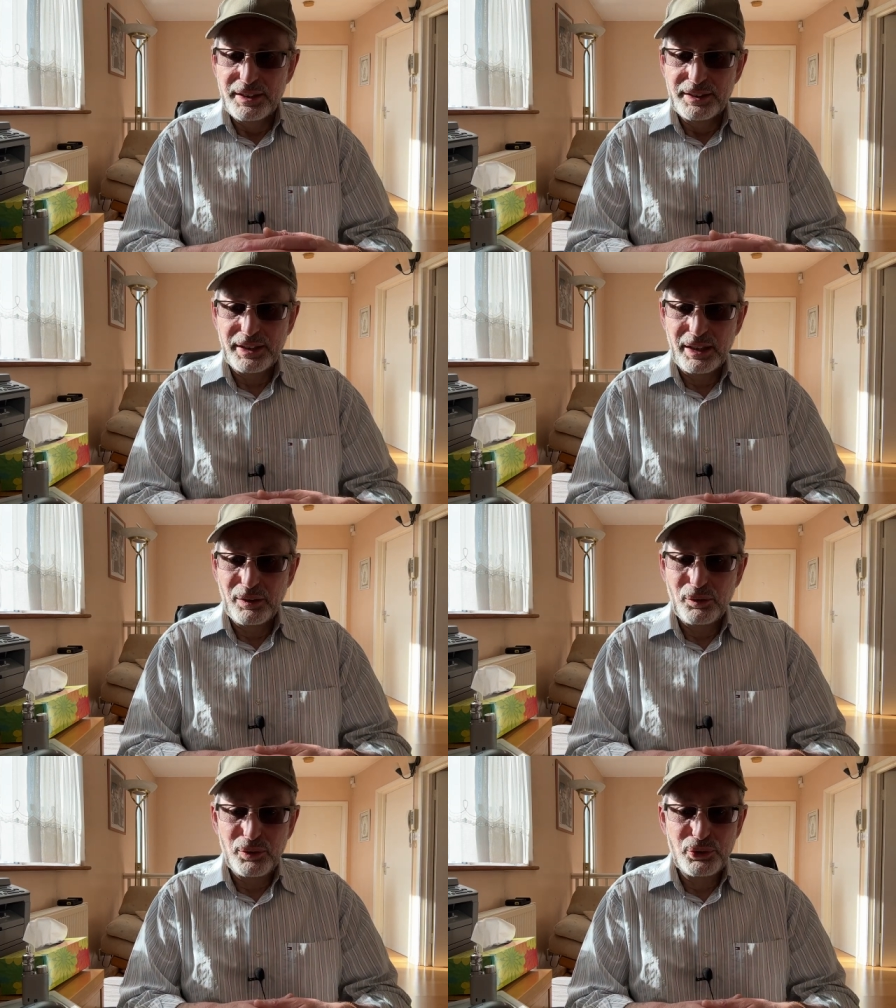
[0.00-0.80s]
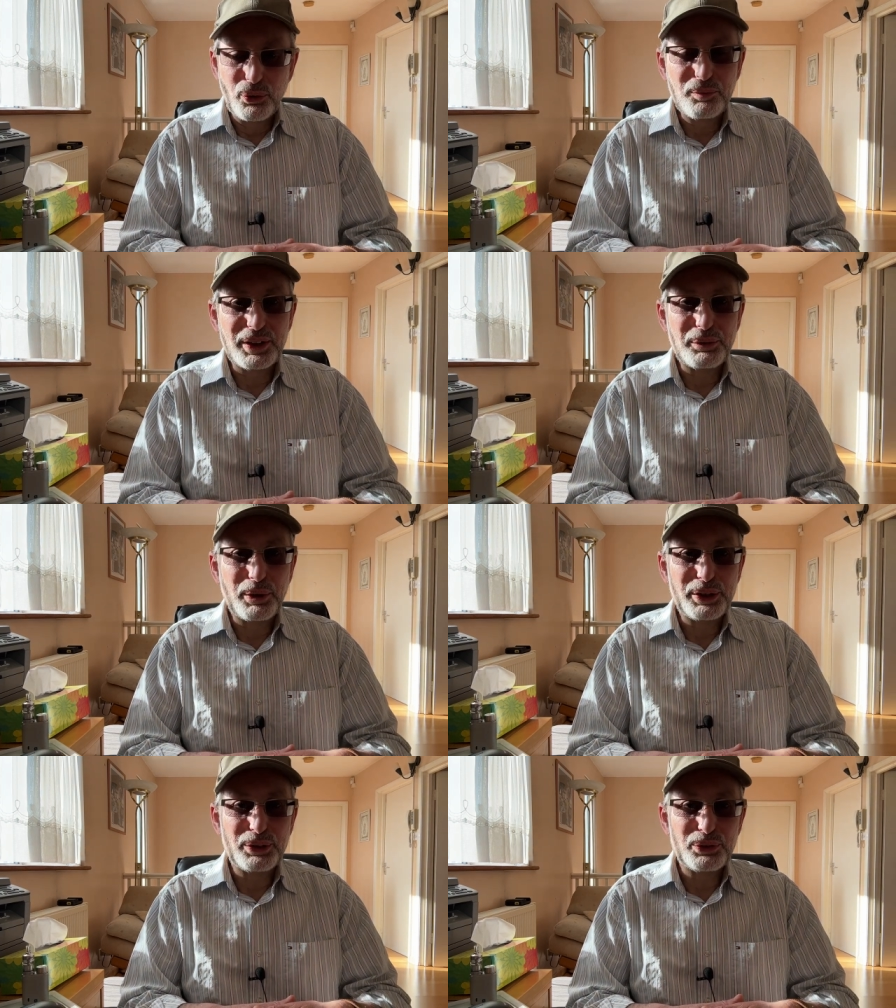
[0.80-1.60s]
Now, normally
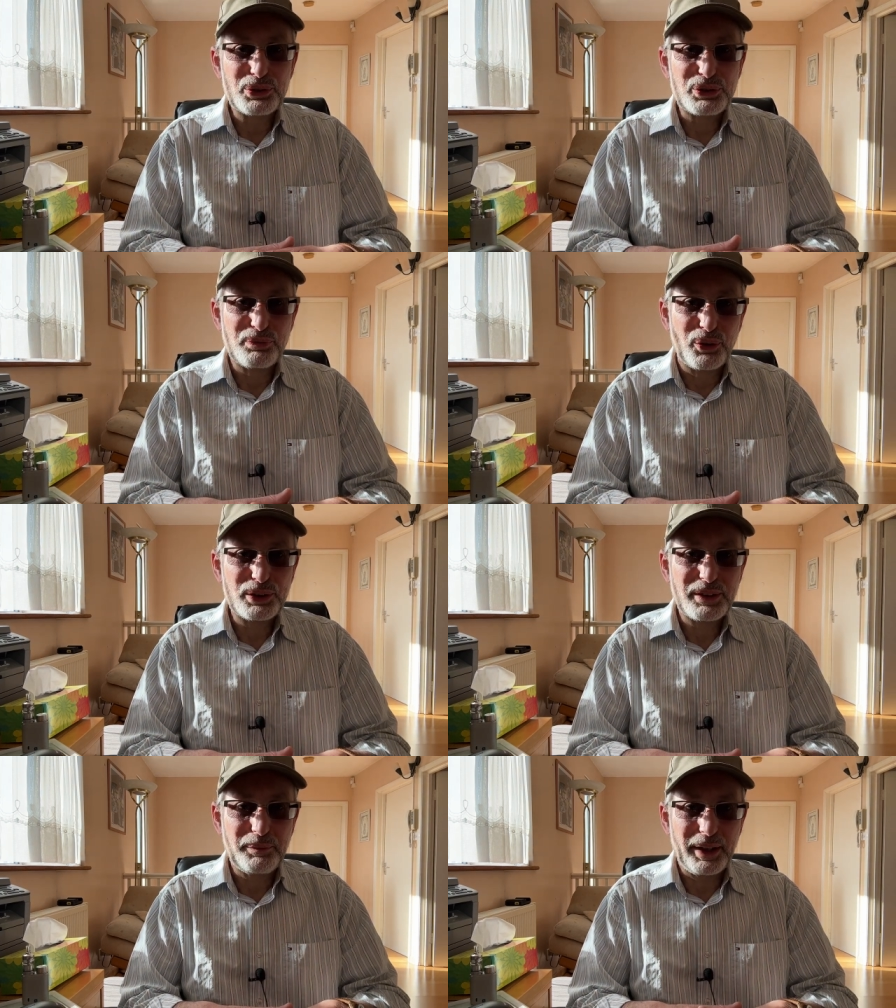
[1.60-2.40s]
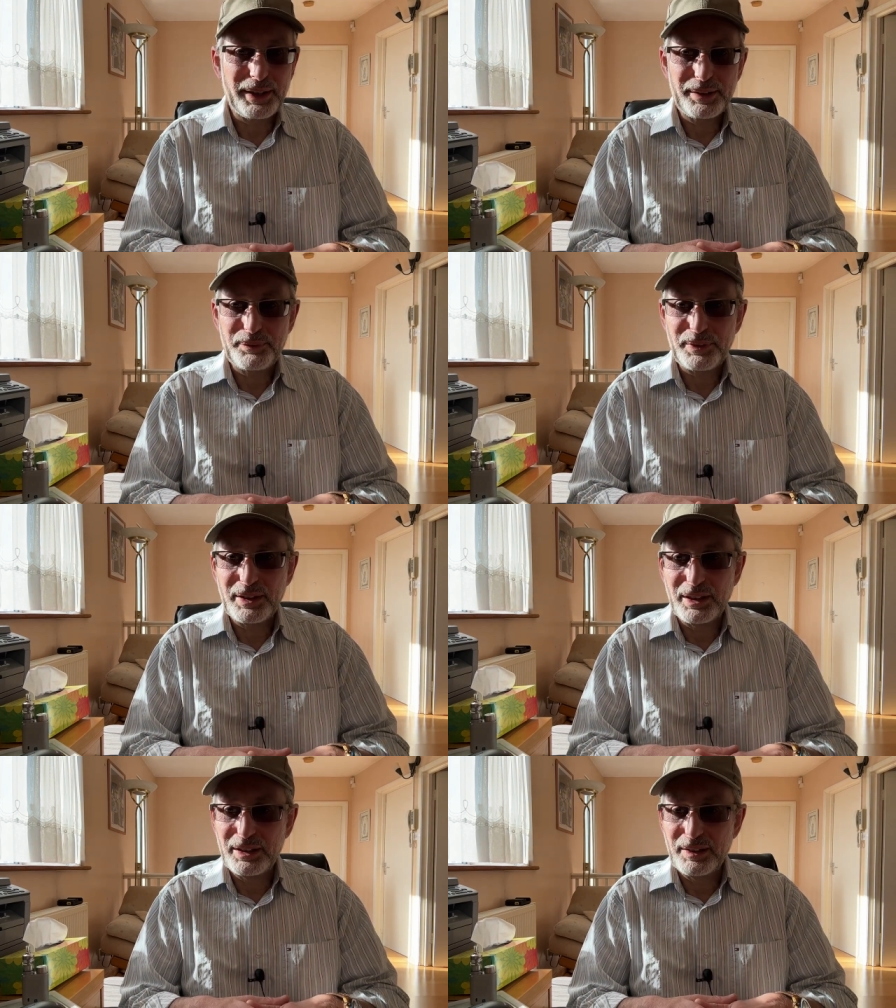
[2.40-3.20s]
when you smoke the
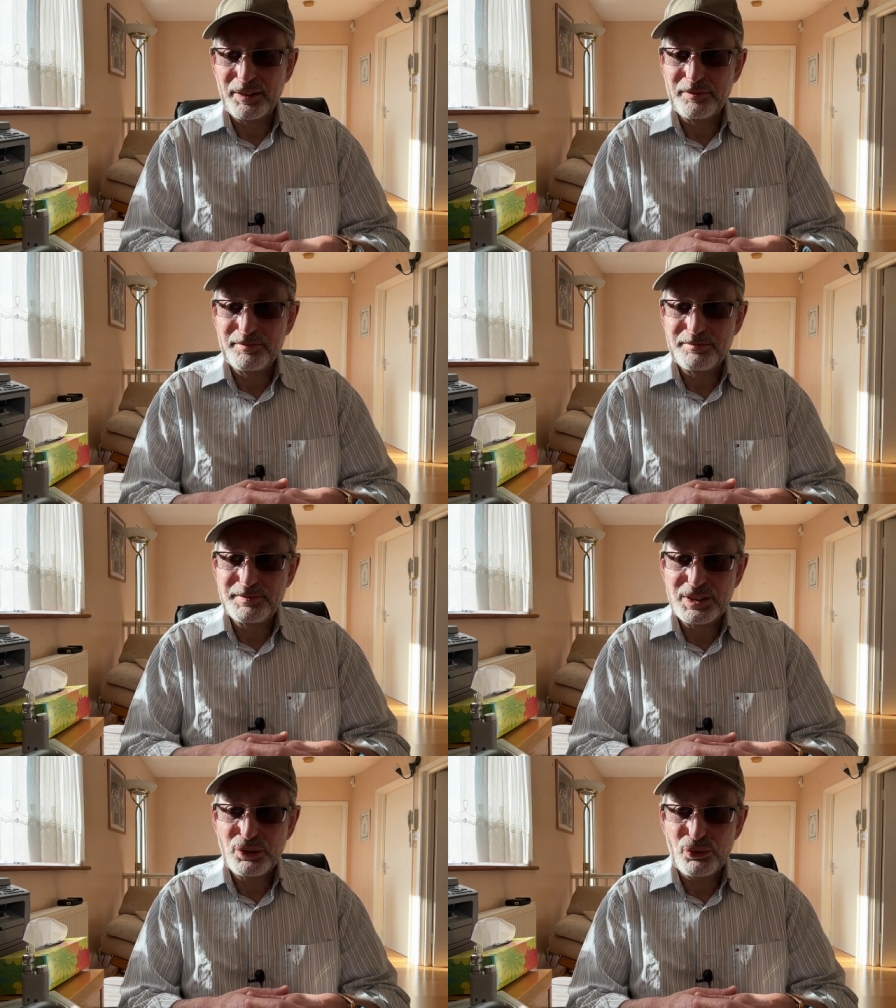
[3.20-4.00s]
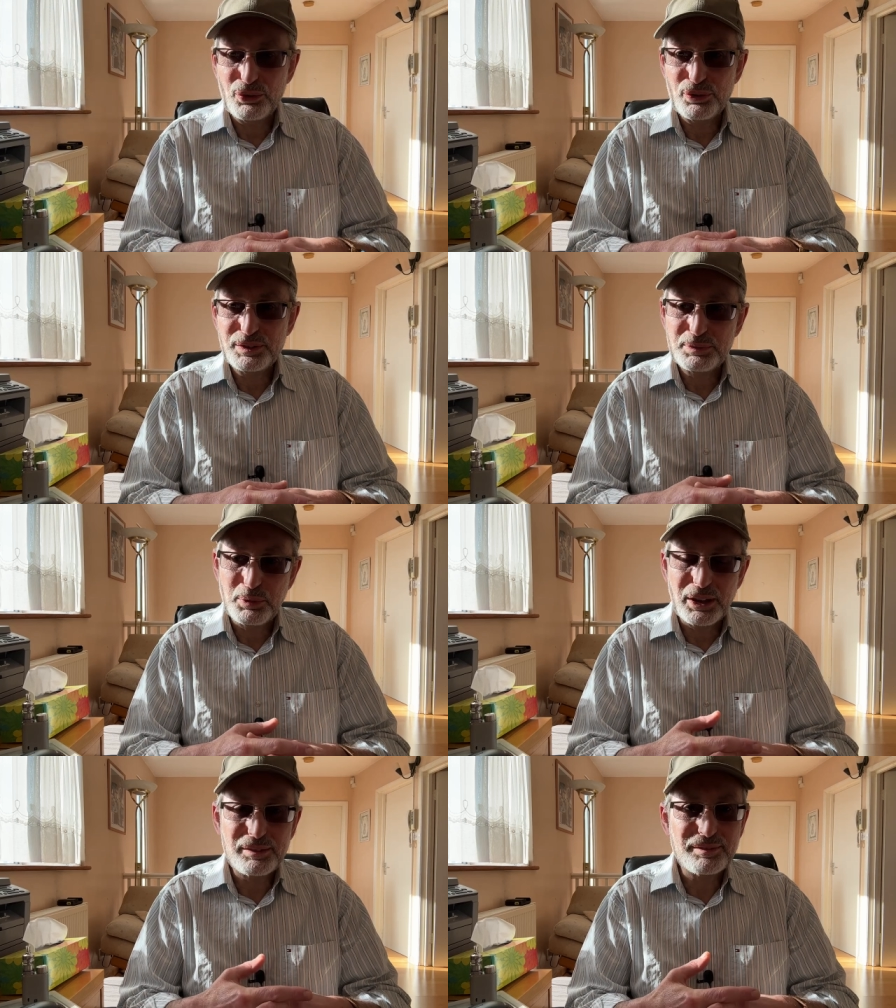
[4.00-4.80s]
pipe, um, you don't,
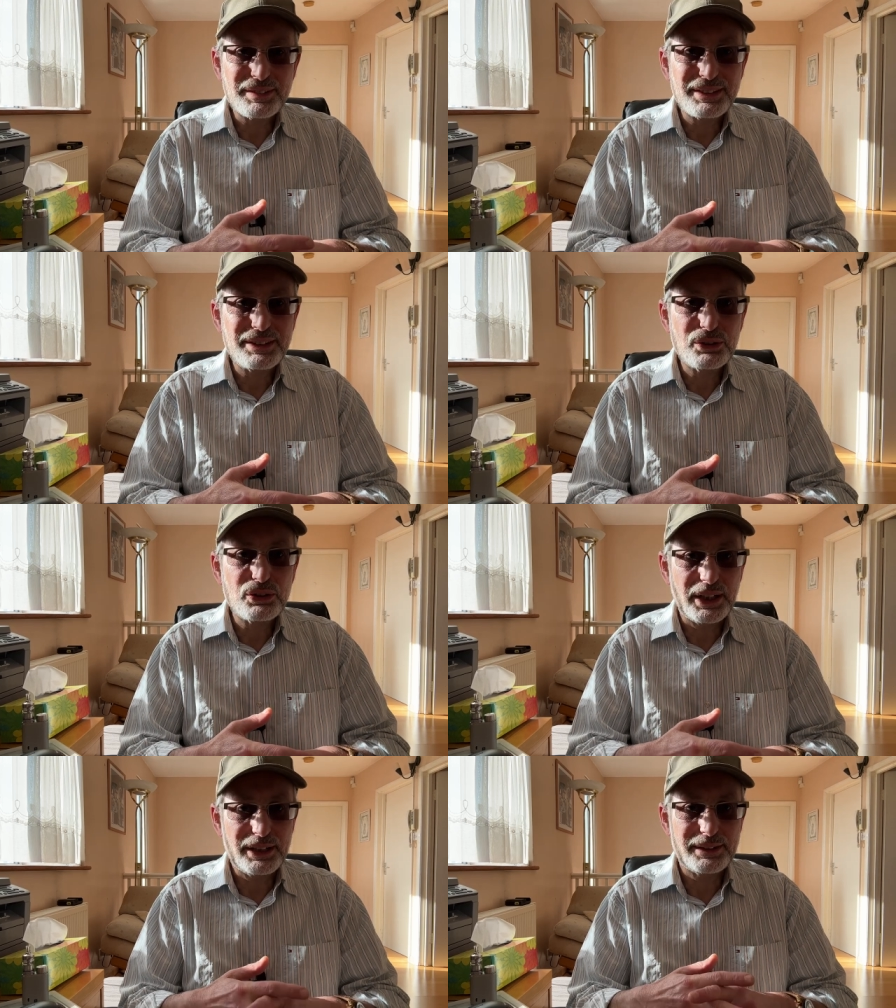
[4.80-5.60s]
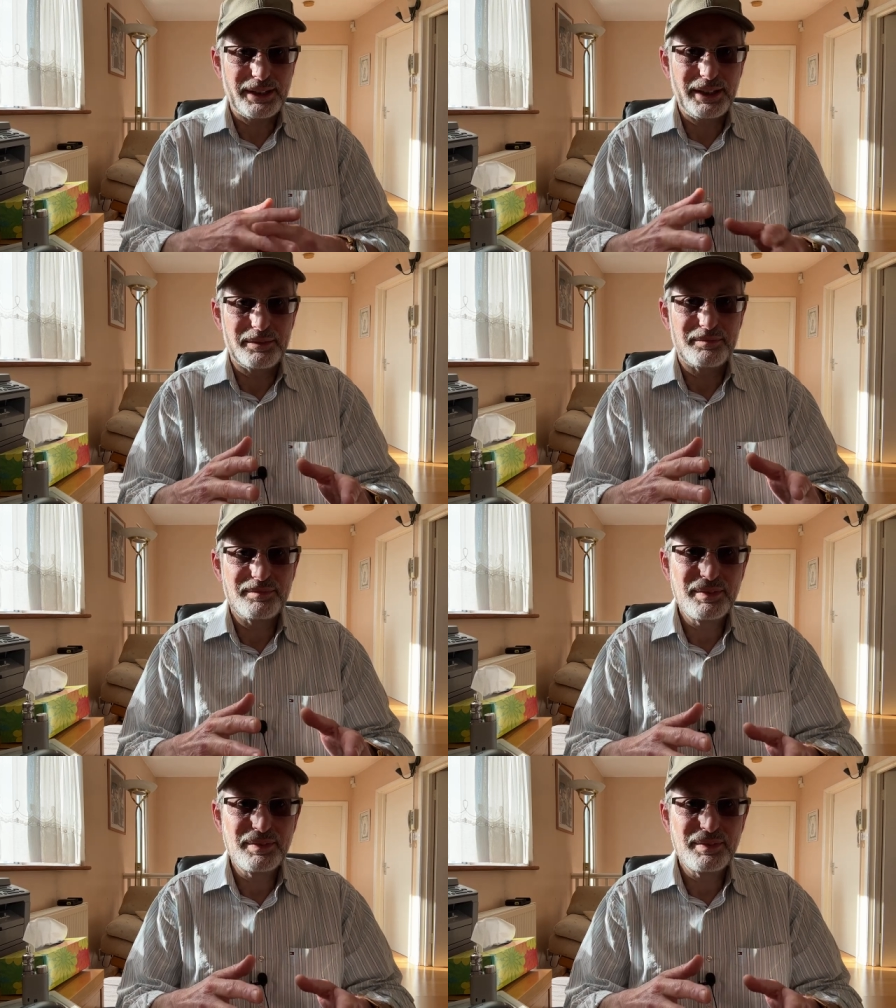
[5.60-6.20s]
well, you take your time.